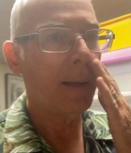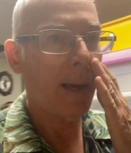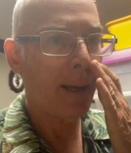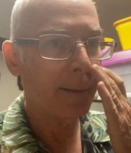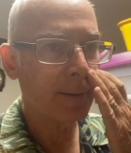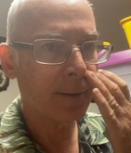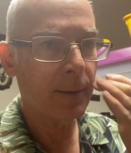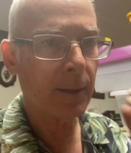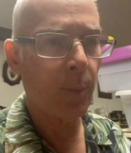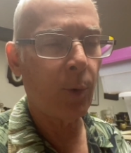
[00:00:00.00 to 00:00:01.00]
that
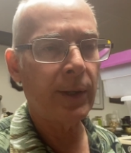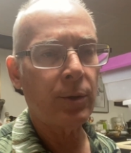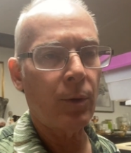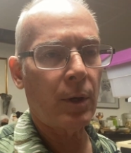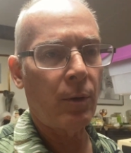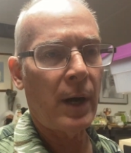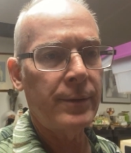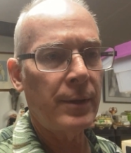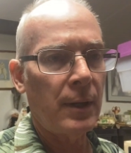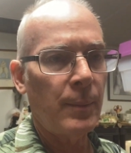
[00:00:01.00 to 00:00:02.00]
a couple weeks ago at a garage
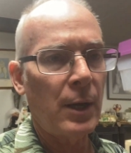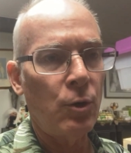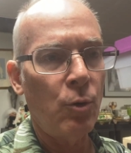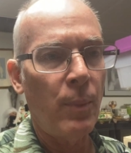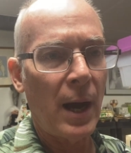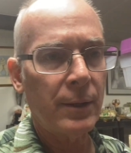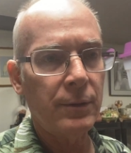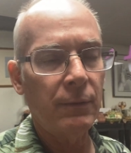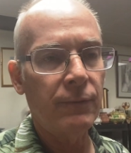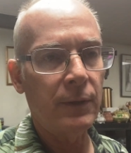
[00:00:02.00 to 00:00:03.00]
sale. I bought a whole box
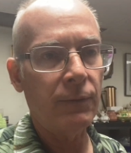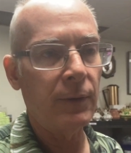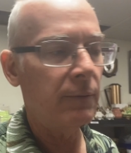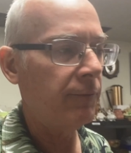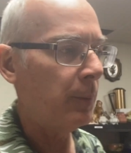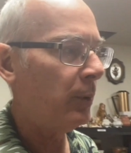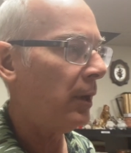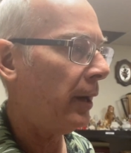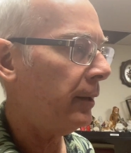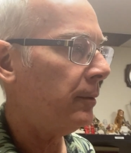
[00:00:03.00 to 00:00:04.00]
of different ephemera
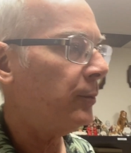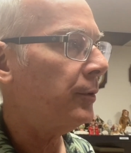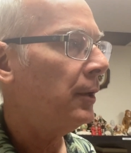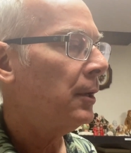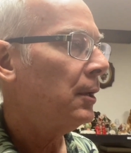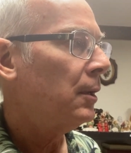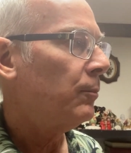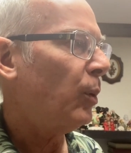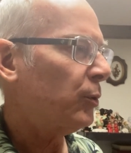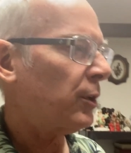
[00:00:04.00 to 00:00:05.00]
items,
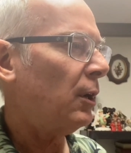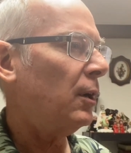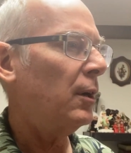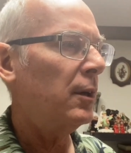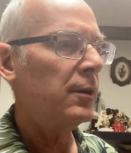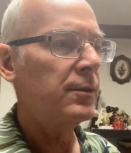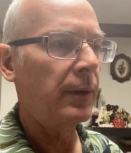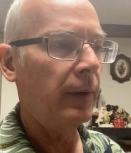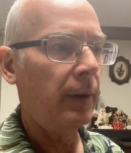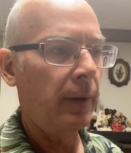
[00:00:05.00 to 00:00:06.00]
postcards
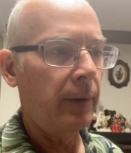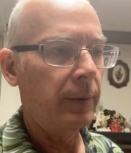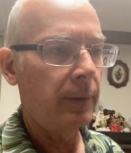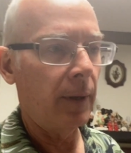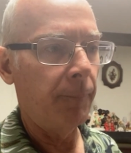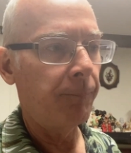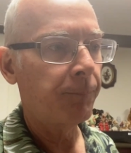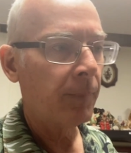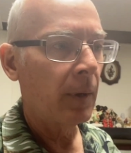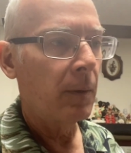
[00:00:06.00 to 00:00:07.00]
and um,
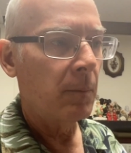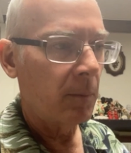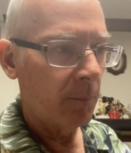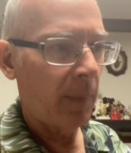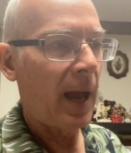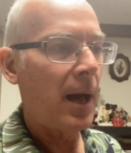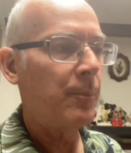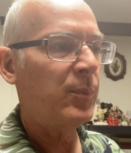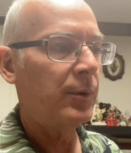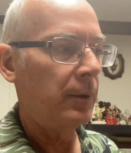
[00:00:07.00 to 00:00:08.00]

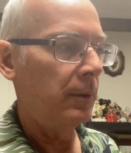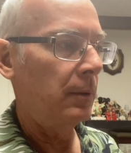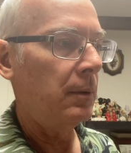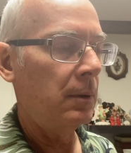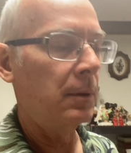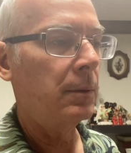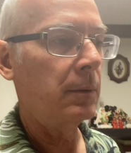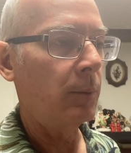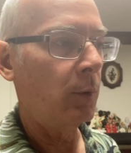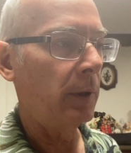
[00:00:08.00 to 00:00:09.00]
maps and
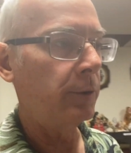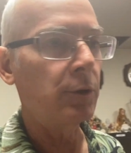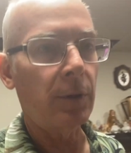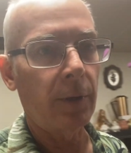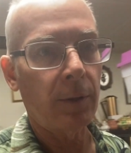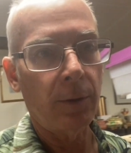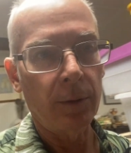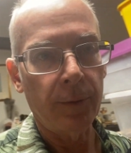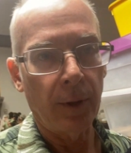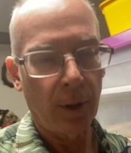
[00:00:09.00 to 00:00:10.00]
some religious
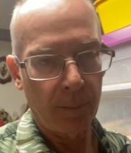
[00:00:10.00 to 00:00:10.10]
articles and